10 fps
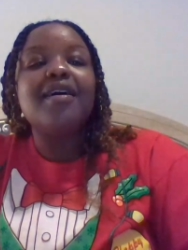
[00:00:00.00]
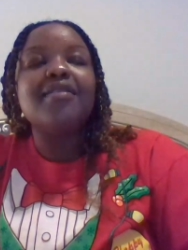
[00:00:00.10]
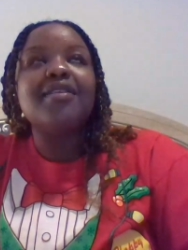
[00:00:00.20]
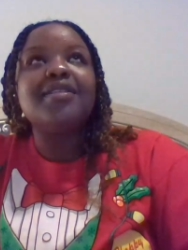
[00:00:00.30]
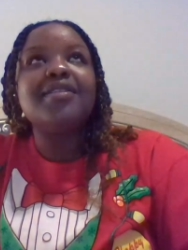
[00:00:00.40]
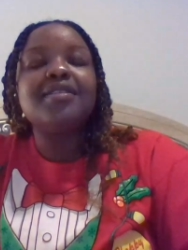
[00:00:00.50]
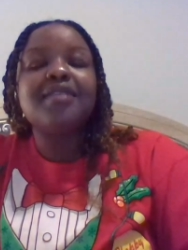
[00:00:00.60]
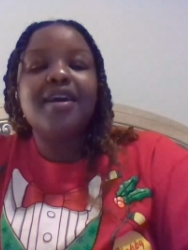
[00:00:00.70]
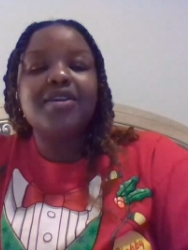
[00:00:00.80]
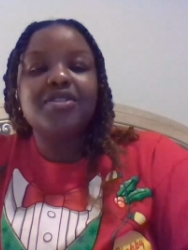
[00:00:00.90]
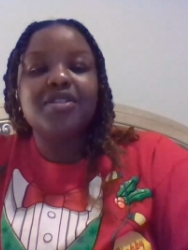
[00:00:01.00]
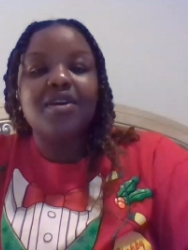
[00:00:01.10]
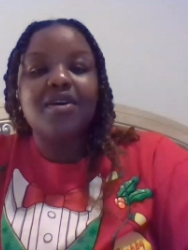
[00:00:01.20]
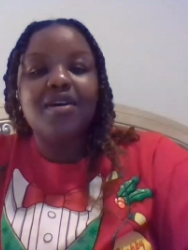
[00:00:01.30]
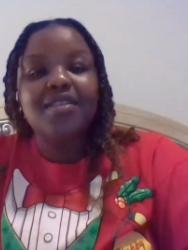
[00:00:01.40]
this isn't actually
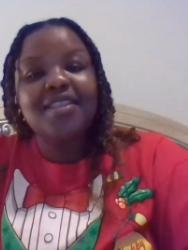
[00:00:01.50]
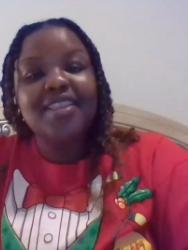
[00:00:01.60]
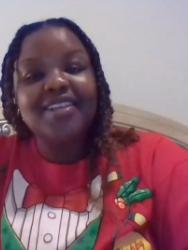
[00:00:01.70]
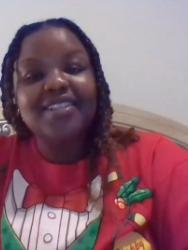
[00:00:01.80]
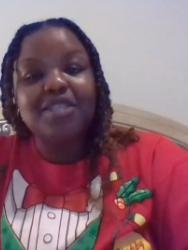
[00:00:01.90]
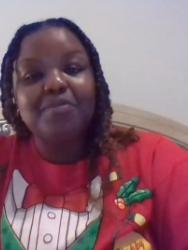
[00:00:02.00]
on the list,